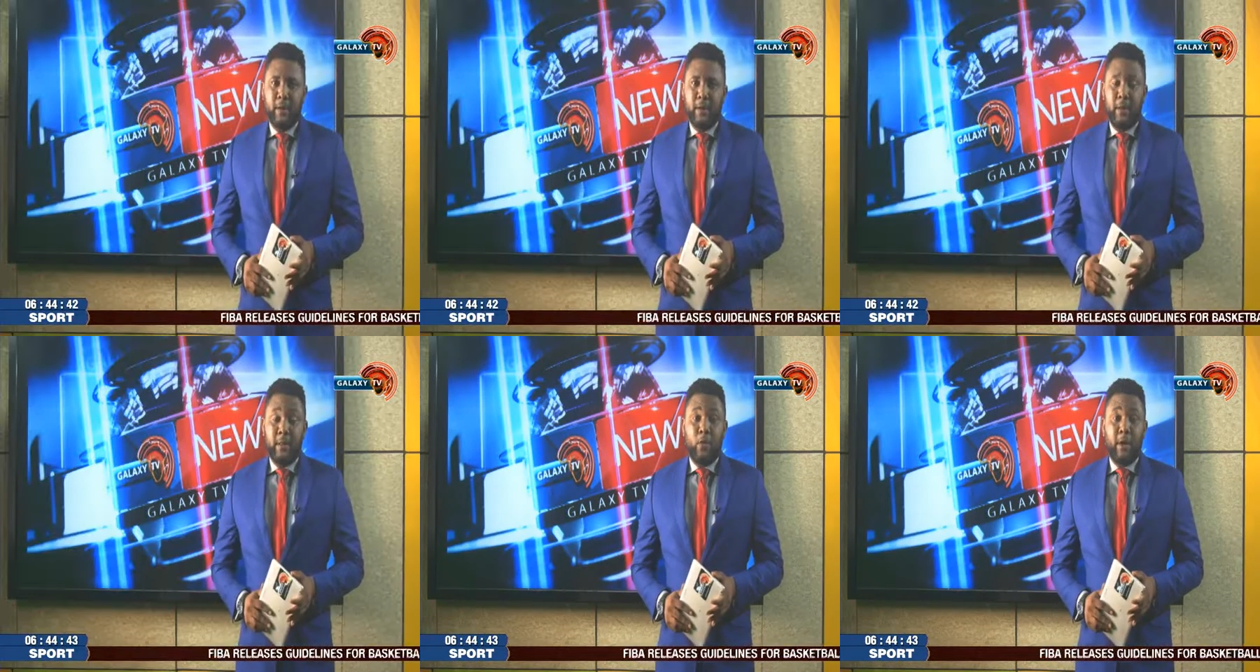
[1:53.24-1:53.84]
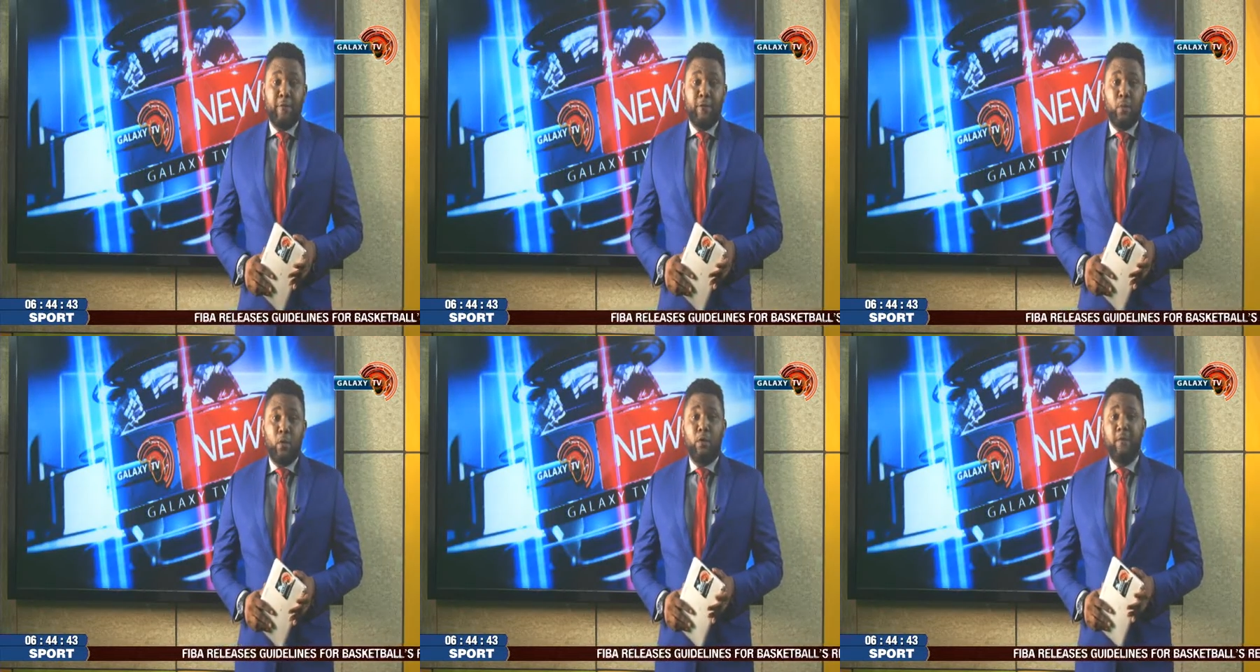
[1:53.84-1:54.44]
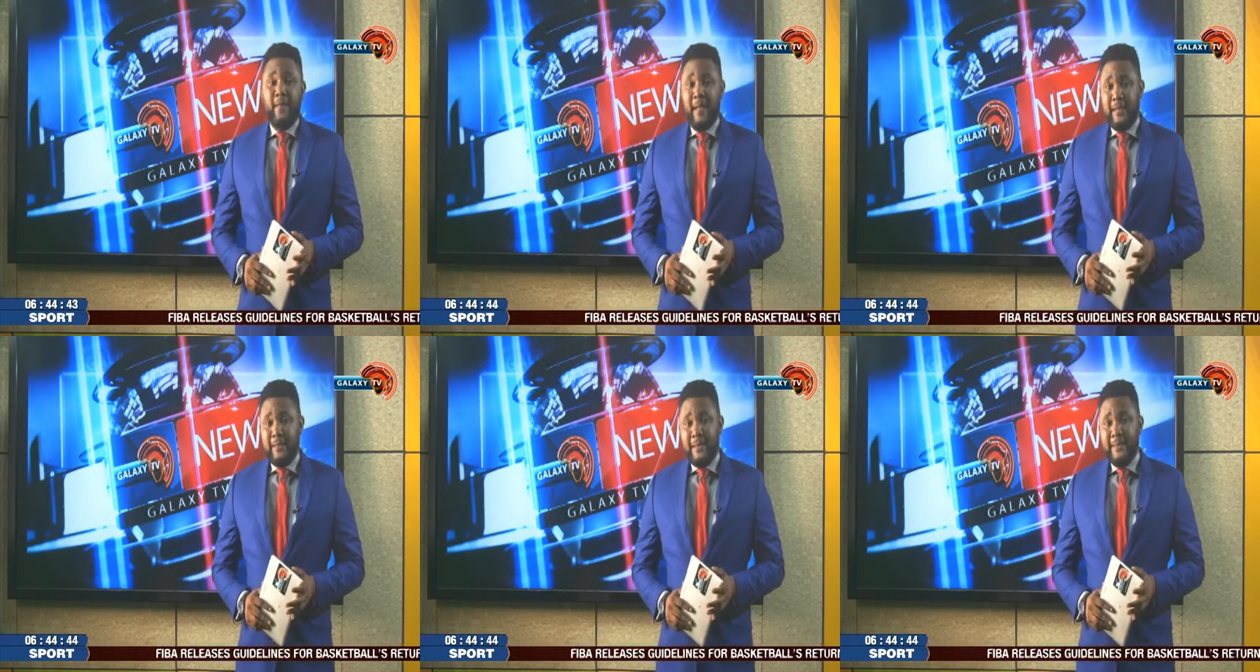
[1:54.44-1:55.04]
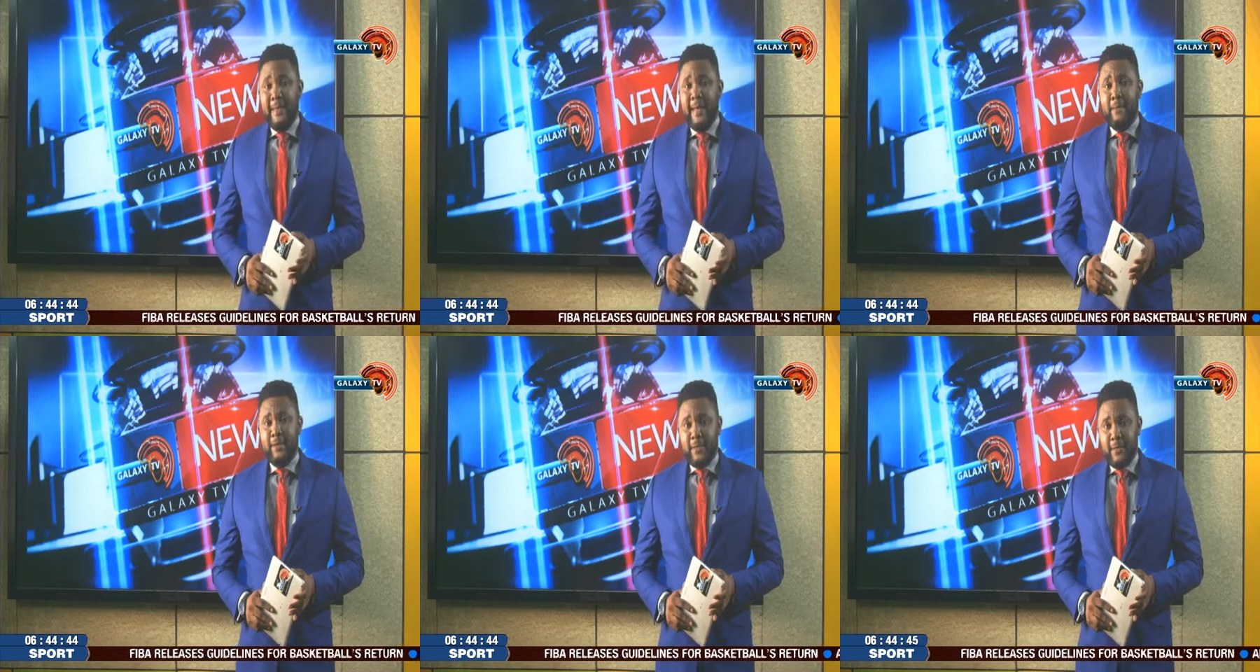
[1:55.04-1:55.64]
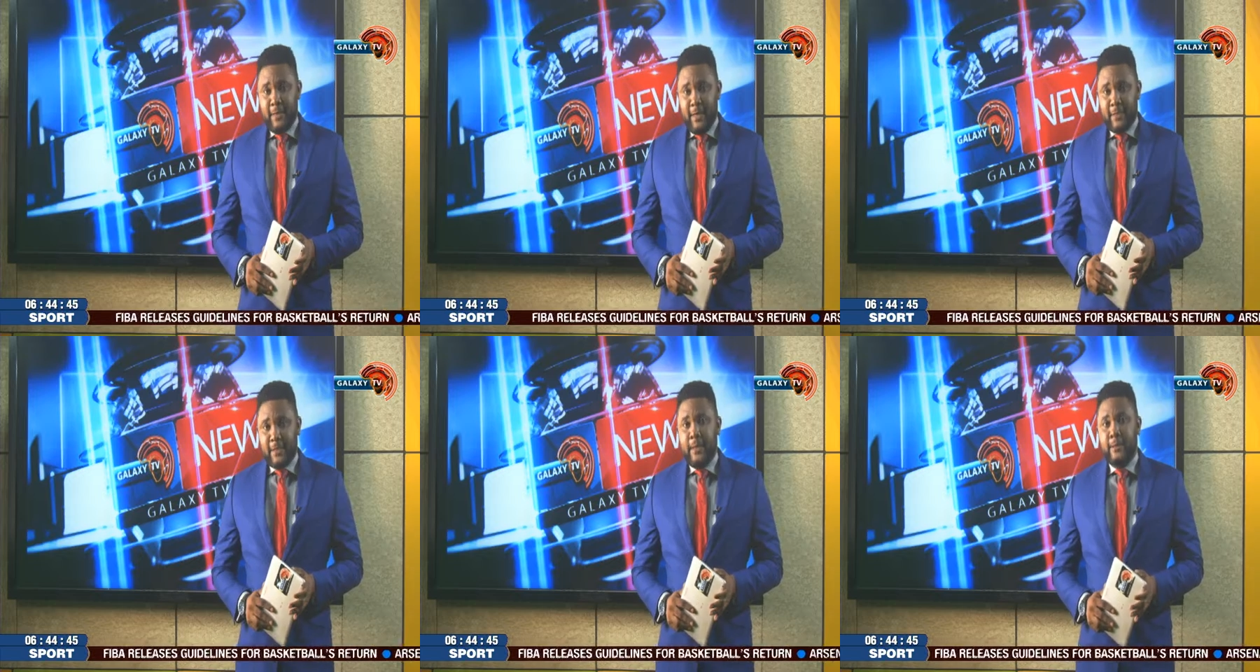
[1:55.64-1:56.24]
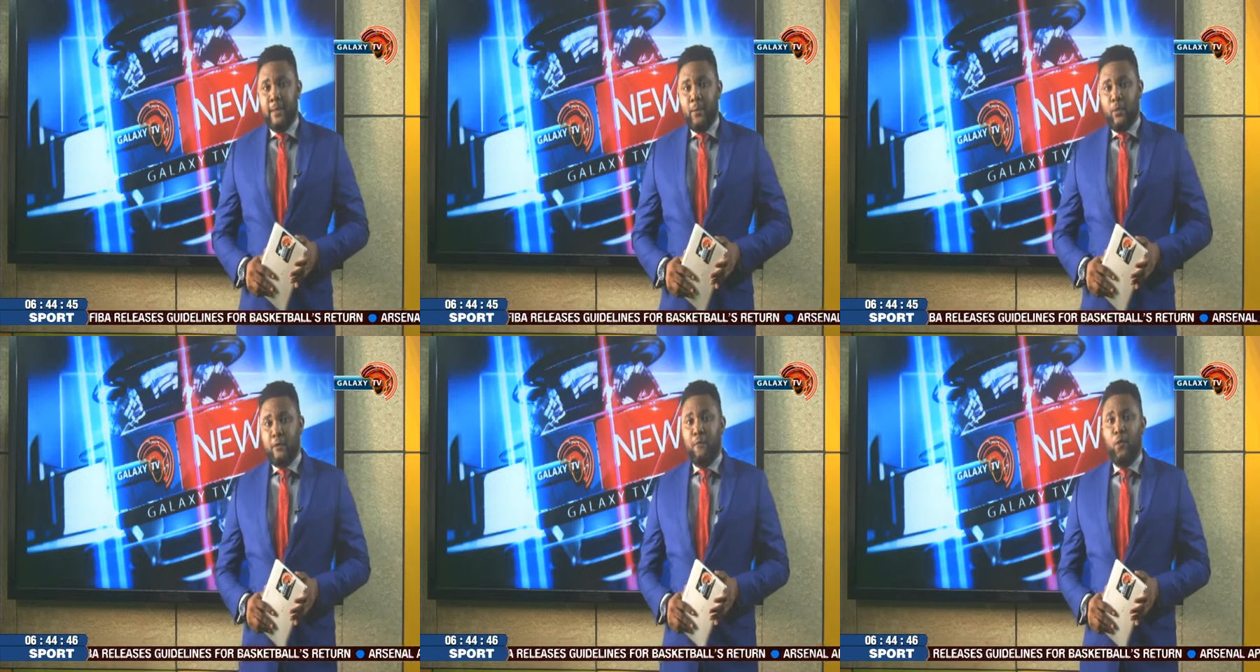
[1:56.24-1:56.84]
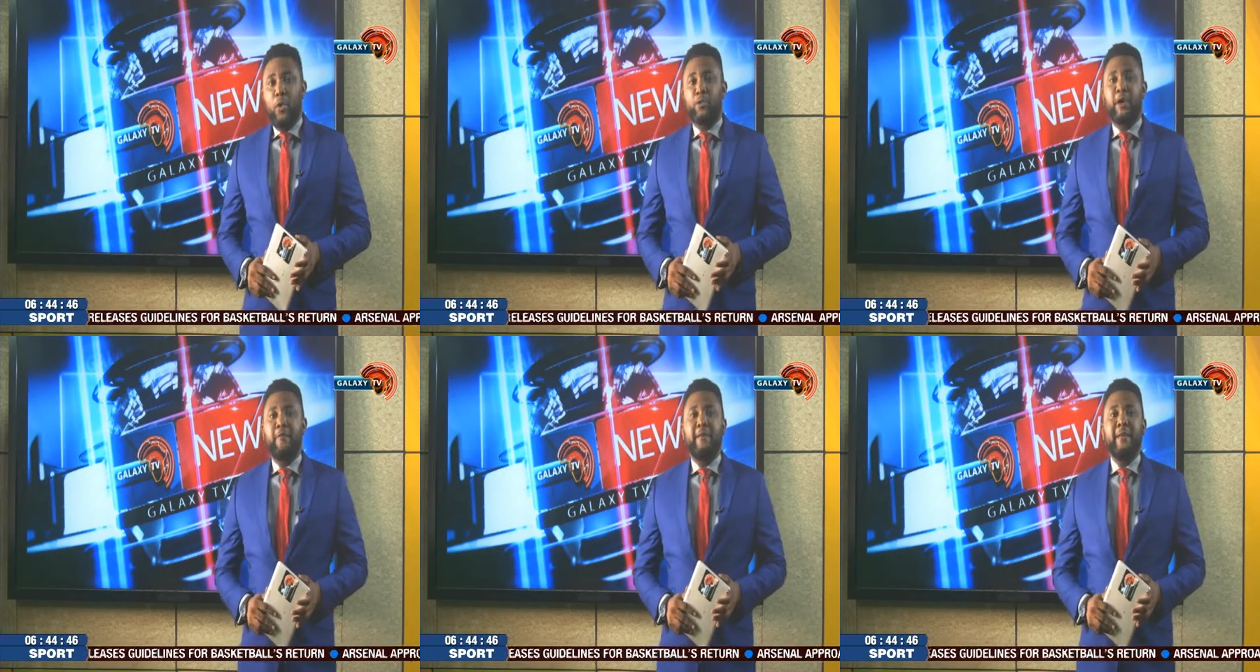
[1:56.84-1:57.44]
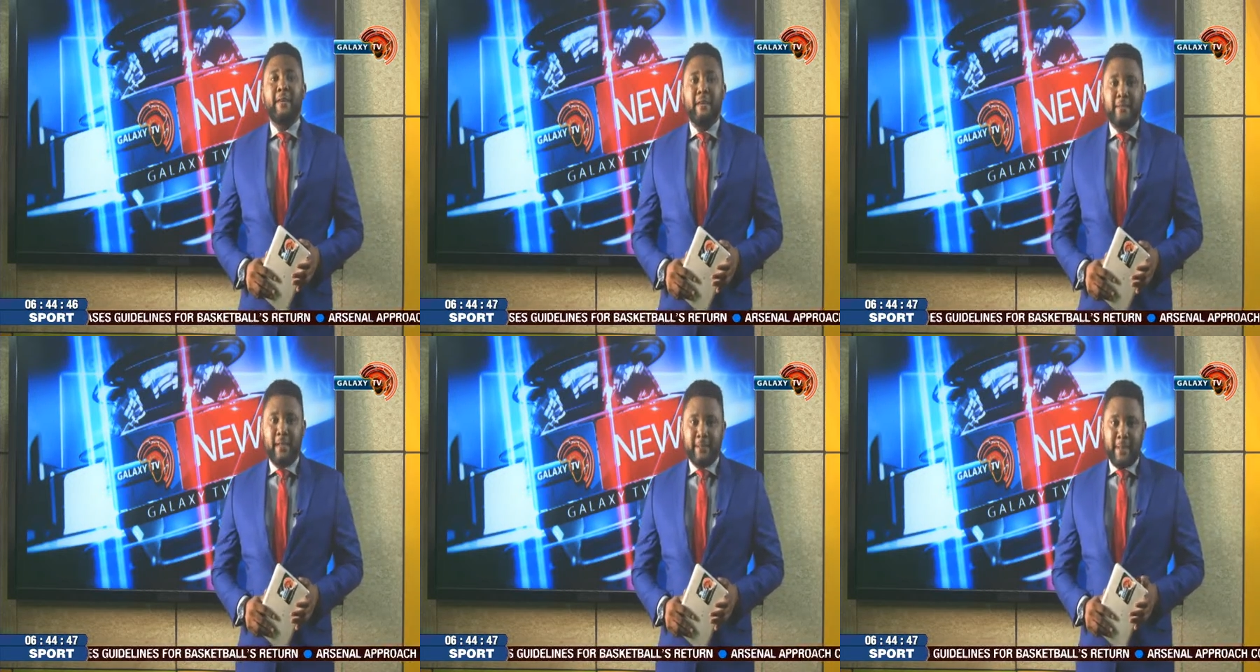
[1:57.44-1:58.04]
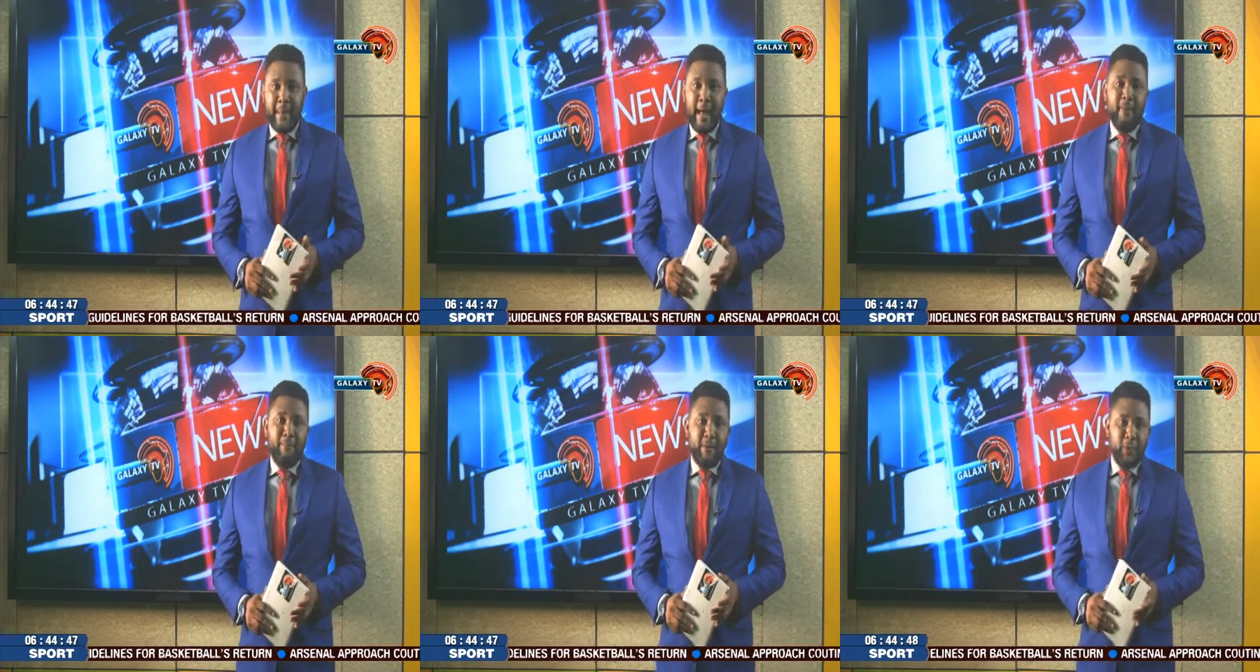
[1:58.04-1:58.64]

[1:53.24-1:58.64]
And away from all of that, Nemesis has caught up with four grave diggers as they have been